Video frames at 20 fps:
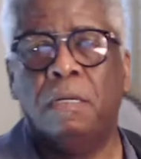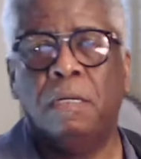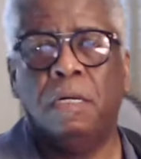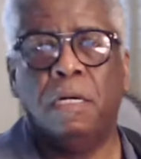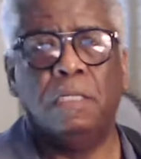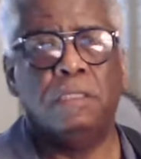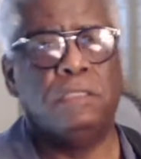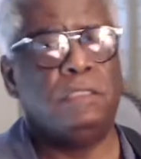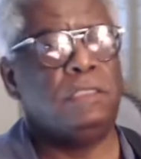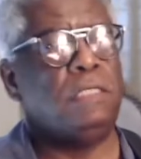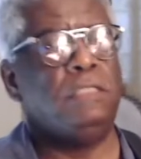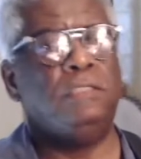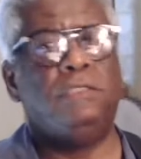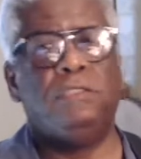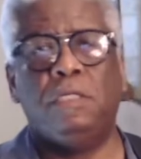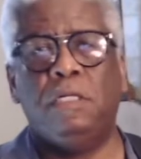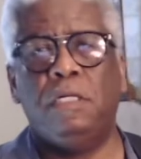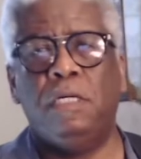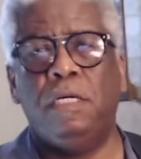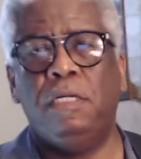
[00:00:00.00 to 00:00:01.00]

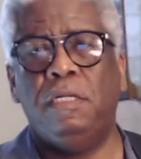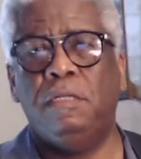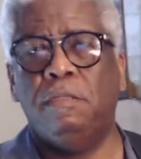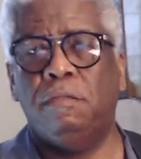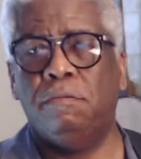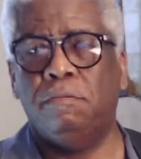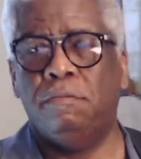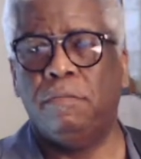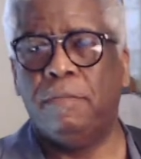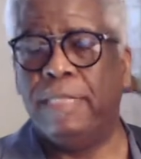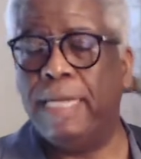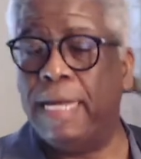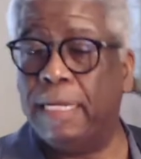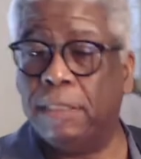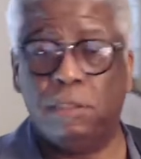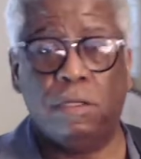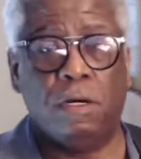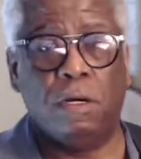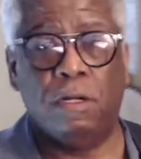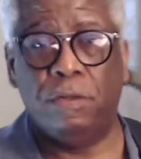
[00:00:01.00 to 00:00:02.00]
Essentially,
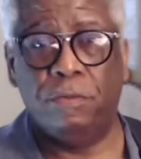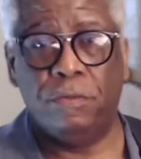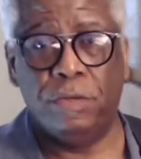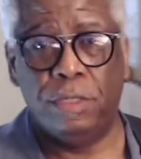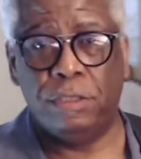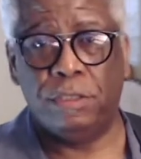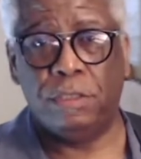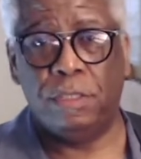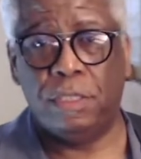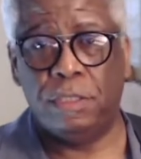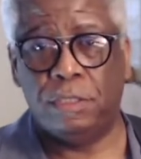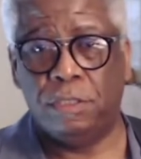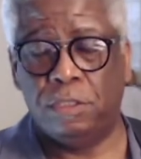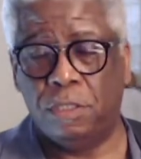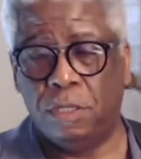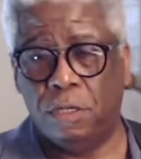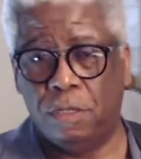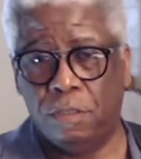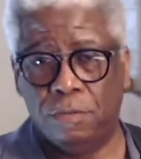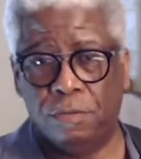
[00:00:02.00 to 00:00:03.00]
that's all there is to this
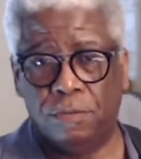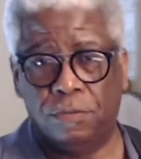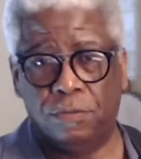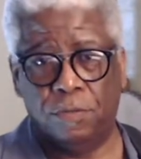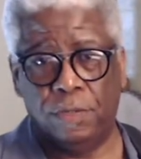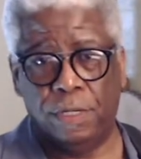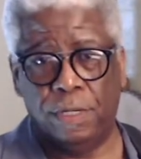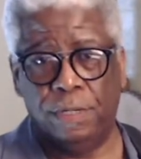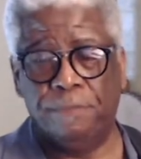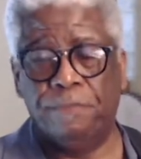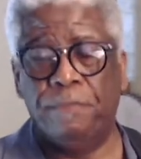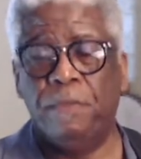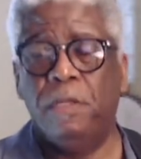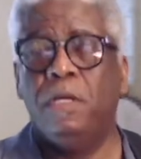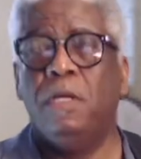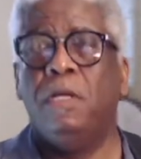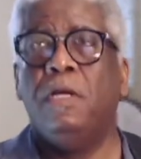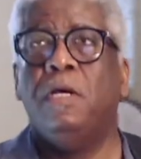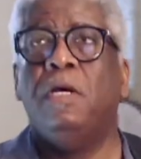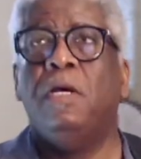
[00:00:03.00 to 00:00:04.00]
song, right?
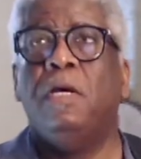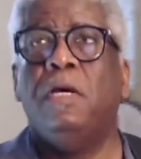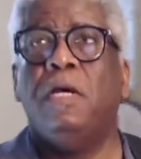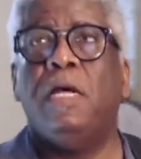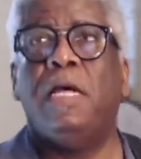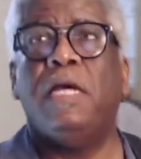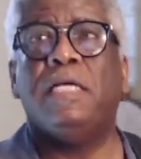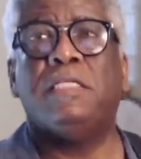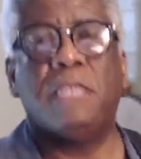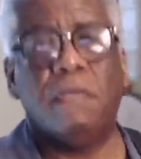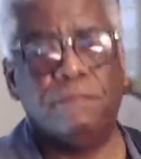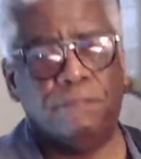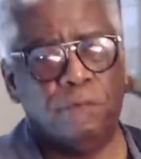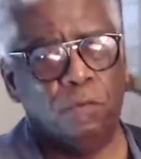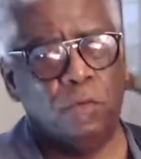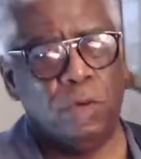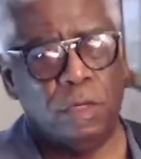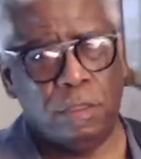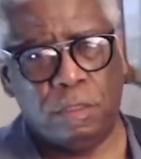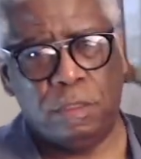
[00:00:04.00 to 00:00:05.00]
Except for
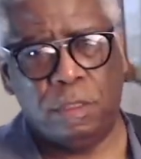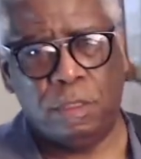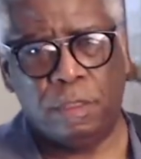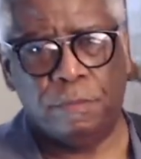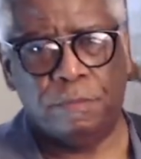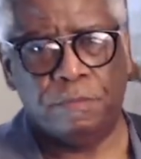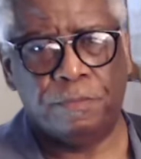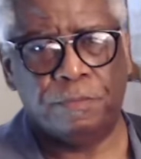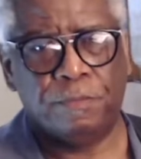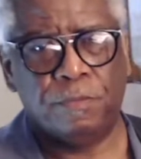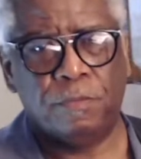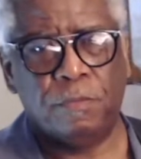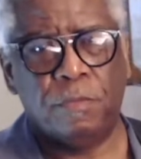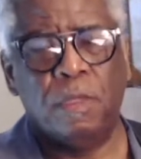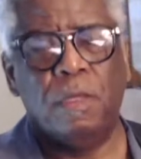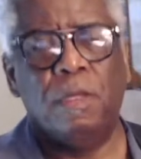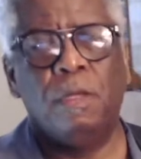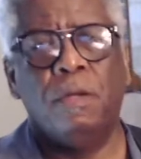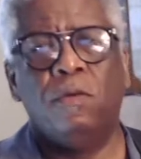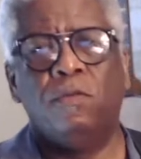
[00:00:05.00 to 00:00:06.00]
one thing,
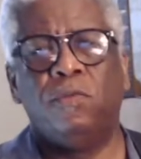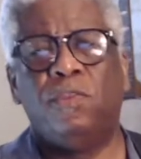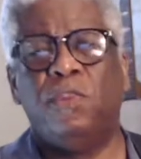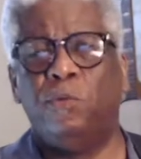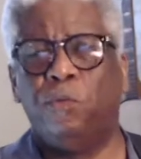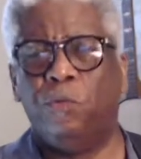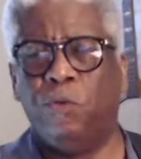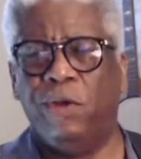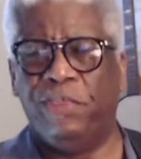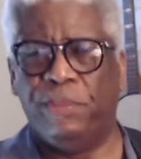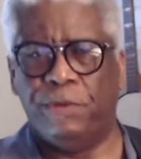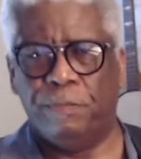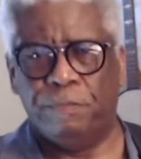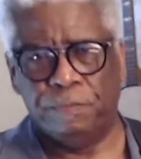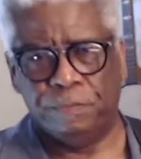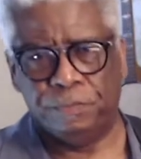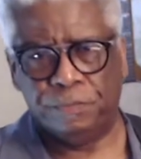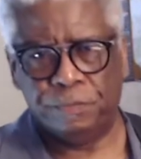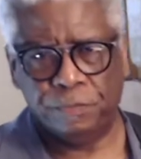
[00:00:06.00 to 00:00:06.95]
the rhythm.